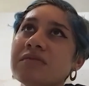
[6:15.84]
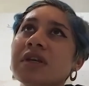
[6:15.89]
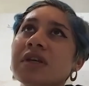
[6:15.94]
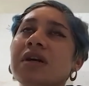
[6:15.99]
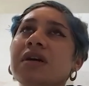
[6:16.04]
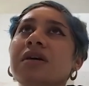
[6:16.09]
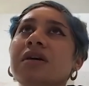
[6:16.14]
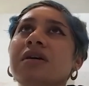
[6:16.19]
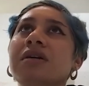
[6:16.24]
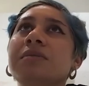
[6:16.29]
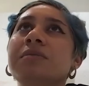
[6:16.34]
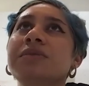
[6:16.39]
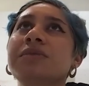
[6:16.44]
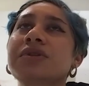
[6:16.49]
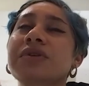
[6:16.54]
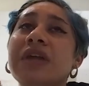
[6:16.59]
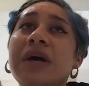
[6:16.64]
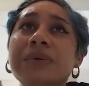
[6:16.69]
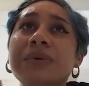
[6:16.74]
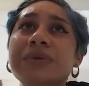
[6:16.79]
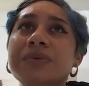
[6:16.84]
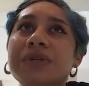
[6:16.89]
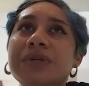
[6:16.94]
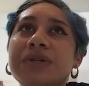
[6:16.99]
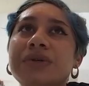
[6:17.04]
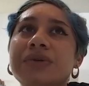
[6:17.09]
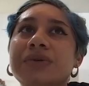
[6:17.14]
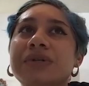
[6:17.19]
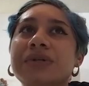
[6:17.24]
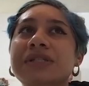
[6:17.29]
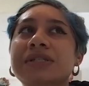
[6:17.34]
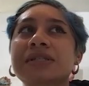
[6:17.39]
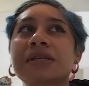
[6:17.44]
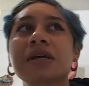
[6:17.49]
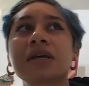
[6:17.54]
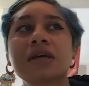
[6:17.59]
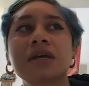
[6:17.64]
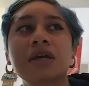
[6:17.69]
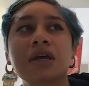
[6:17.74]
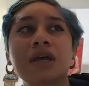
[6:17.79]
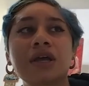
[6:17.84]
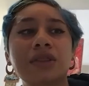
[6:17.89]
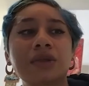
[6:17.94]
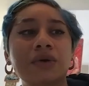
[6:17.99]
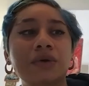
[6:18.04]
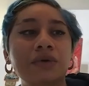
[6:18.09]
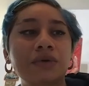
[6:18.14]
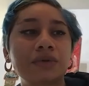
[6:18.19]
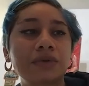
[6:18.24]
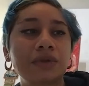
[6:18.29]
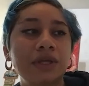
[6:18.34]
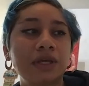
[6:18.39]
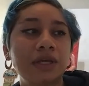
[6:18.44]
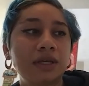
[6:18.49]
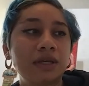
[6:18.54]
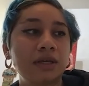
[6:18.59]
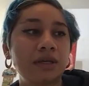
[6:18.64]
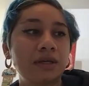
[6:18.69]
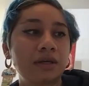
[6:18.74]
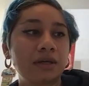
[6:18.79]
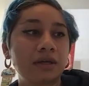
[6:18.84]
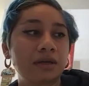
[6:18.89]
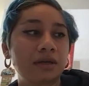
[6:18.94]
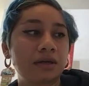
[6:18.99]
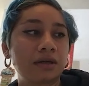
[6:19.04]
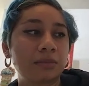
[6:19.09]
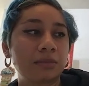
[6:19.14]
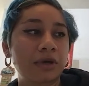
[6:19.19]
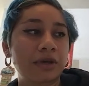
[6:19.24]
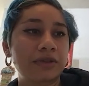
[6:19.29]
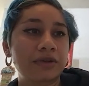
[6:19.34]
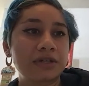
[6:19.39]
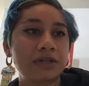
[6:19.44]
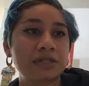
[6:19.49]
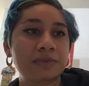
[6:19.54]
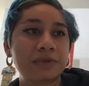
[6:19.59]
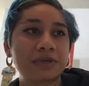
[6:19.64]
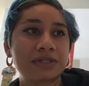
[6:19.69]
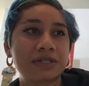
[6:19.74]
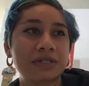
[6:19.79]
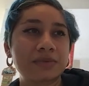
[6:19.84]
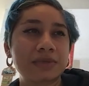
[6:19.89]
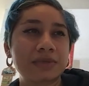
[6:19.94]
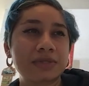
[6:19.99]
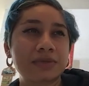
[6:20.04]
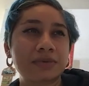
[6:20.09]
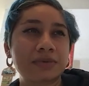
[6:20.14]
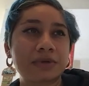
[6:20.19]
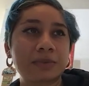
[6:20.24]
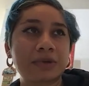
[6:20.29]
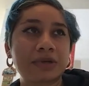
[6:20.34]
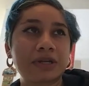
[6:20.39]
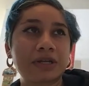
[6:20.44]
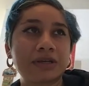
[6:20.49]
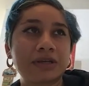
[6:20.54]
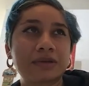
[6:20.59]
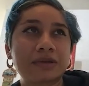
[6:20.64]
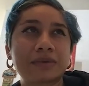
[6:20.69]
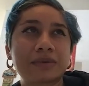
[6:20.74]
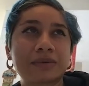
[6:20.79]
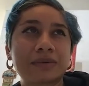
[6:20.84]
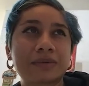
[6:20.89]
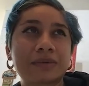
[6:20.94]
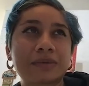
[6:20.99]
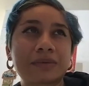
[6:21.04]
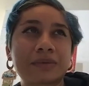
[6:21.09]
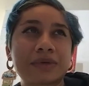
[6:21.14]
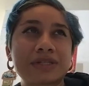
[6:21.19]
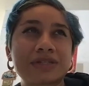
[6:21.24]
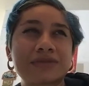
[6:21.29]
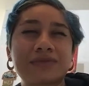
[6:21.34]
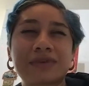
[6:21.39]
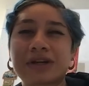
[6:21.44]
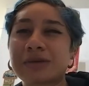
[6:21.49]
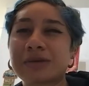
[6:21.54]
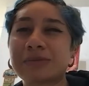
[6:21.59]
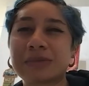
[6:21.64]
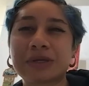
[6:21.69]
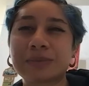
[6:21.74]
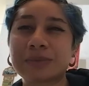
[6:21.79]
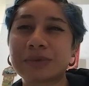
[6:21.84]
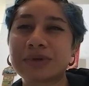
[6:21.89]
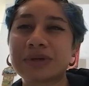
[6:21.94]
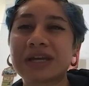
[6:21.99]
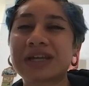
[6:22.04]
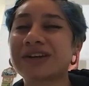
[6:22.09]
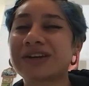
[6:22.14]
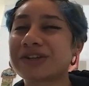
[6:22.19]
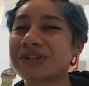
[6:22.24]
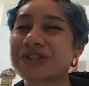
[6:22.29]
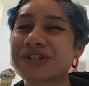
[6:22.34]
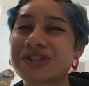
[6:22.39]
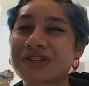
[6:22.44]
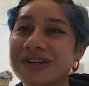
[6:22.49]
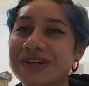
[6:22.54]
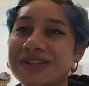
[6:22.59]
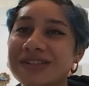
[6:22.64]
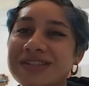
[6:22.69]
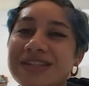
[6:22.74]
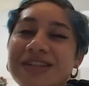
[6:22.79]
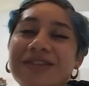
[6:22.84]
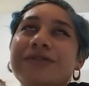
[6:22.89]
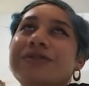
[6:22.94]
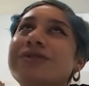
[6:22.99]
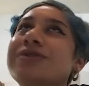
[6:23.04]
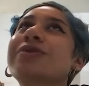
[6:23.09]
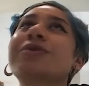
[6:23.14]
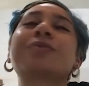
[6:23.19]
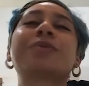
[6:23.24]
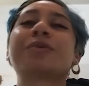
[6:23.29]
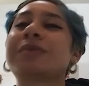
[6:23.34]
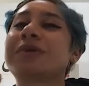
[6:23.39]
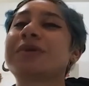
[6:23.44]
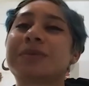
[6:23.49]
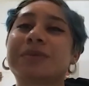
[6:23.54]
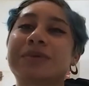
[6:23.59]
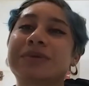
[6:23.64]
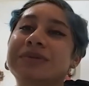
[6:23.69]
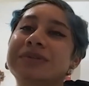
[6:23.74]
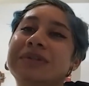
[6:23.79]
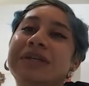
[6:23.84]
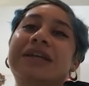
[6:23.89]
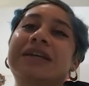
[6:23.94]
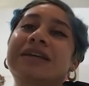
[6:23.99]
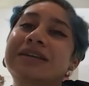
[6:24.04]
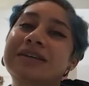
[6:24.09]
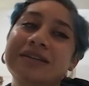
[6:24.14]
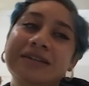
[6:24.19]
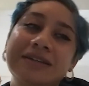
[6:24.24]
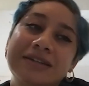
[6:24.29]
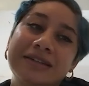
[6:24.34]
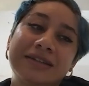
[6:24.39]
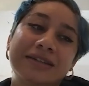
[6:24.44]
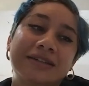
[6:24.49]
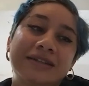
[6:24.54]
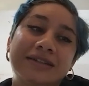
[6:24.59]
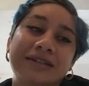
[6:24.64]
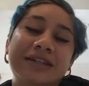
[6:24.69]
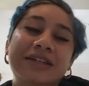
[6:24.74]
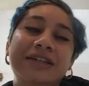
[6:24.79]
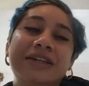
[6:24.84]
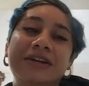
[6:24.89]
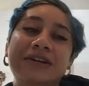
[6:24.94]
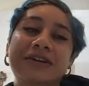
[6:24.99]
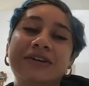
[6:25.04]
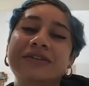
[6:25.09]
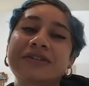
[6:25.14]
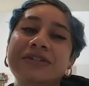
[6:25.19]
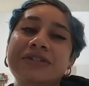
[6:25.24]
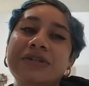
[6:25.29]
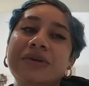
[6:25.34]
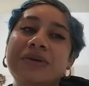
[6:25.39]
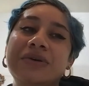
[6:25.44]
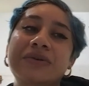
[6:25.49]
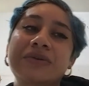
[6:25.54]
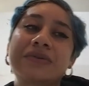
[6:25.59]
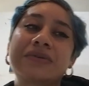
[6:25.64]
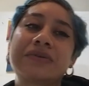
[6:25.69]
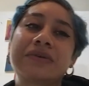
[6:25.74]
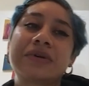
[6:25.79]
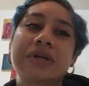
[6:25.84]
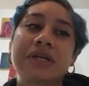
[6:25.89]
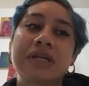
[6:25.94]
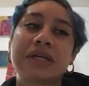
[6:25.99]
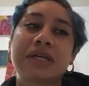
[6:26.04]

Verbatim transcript: Um, so that was really cool, because the only um, other experiences with screen printing was very minimal, and on shirts, like super minimal, like, you know, so